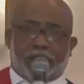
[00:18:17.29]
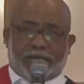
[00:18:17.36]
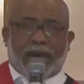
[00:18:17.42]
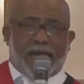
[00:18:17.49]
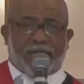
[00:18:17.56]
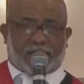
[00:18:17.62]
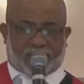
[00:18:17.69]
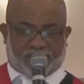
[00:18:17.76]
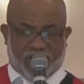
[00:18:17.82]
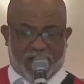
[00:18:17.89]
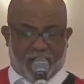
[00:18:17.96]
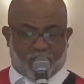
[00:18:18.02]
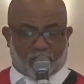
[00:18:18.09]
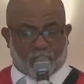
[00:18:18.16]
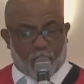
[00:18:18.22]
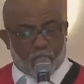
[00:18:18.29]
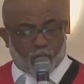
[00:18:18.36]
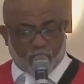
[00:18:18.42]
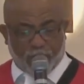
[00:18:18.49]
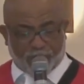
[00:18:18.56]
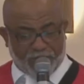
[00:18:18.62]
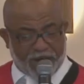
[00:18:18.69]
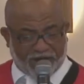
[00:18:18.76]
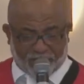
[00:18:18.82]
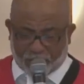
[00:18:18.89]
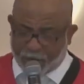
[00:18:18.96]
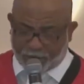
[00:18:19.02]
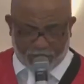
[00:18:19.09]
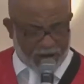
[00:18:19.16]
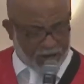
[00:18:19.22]
gates of hell won't uh,
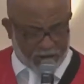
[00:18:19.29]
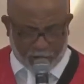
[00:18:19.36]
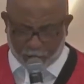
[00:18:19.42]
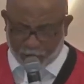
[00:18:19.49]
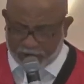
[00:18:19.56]
uh,